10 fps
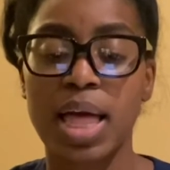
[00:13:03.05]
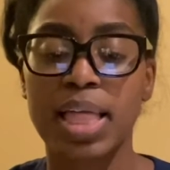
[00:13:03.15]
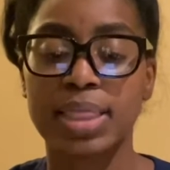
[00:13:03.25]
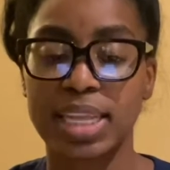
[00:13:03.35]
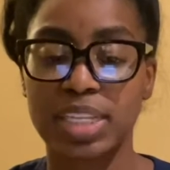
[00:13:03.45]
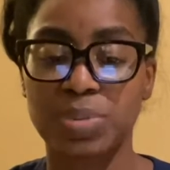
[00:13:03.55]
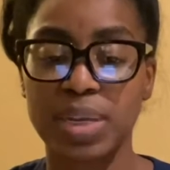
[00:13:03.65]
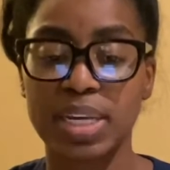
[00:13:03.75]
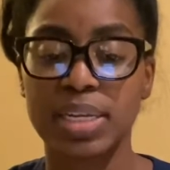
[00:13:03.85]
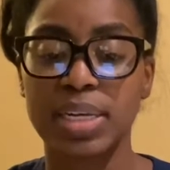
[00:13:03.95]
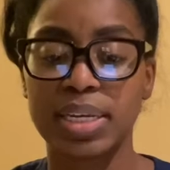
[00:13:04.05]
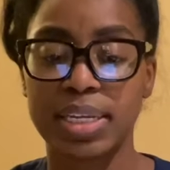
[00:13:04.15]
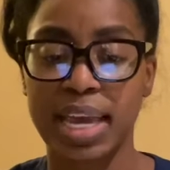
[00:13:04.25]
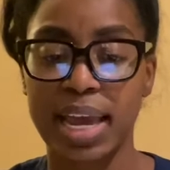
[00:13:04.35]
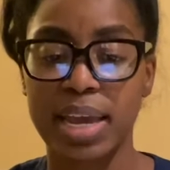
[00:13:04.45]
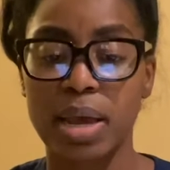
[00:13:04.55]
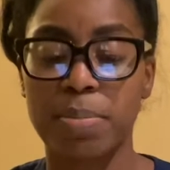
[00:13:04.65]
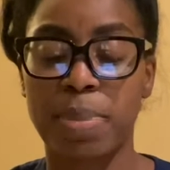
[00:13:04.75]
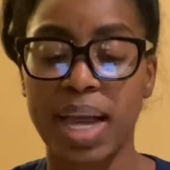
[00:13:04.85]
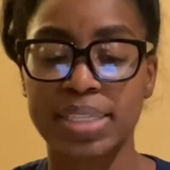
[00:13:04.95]
Lesbian, gay,
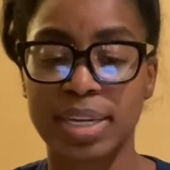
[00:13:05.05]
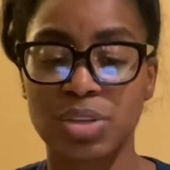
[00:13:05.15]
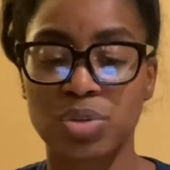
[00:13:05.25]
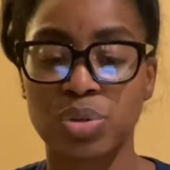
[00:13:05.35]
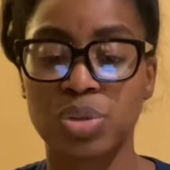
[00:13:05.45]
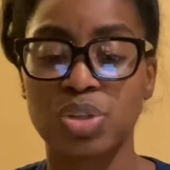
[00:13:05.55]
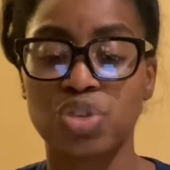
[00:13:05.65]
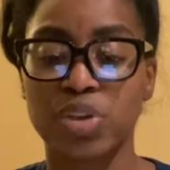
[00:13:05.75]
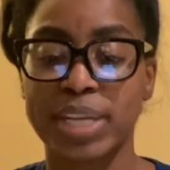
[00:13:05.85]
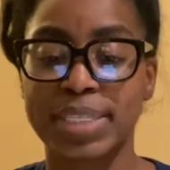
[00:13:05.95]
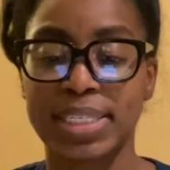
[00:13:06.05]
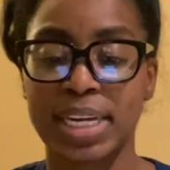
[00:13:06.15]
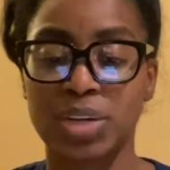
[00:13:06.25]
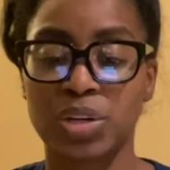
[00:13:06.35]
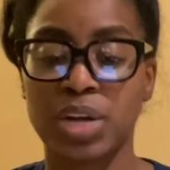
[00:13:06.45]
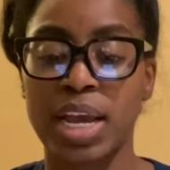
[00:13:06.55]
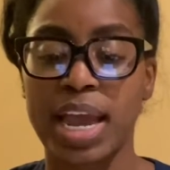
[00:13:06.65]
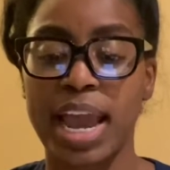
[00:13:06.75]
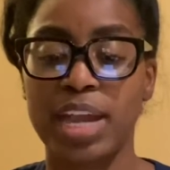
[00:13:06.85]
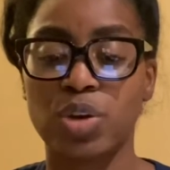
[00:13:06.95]
bisexual, transgender,
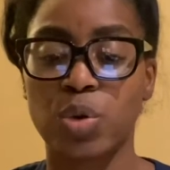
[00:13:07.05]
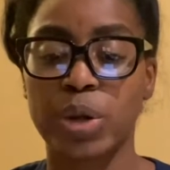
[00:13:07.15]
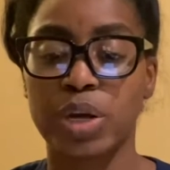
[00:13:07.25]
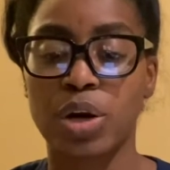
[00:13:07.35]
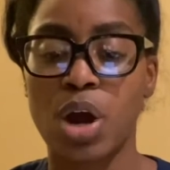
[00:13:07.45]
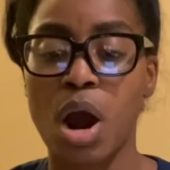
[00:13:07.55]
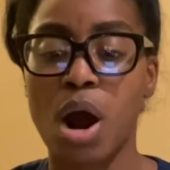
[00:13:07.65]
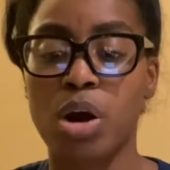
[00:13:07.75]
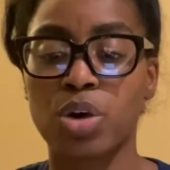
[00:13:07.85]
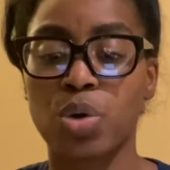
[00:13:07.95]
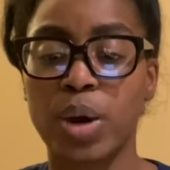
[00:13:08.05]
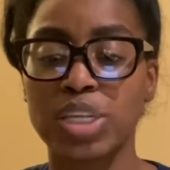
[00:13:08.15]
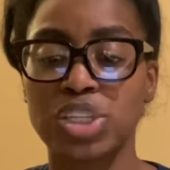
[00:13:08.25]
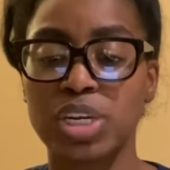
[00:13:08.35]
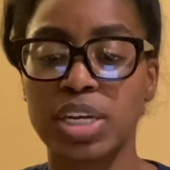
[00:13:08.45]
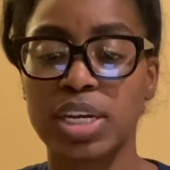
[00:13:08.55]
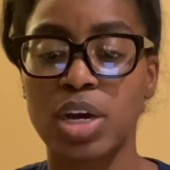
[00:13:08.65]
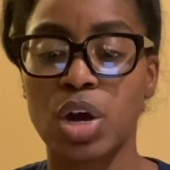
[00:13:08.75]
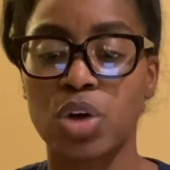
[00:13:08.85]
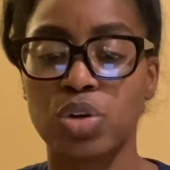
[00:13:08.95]
and queer are questioning
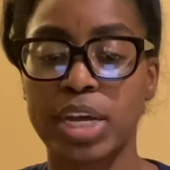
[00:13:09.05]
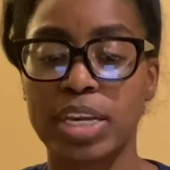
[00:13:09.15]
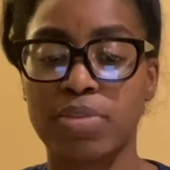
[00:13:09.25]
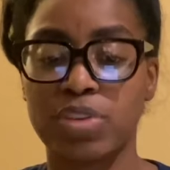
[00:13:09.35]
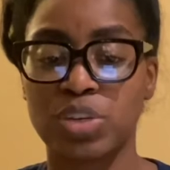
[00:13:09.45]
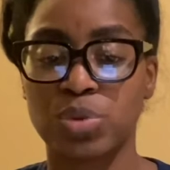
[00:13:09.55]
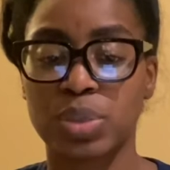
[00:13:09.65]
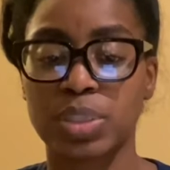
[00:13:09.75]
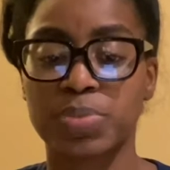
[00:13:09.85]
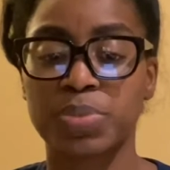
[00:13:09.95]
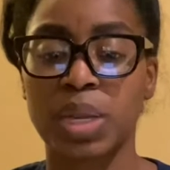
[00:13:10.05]
individuals.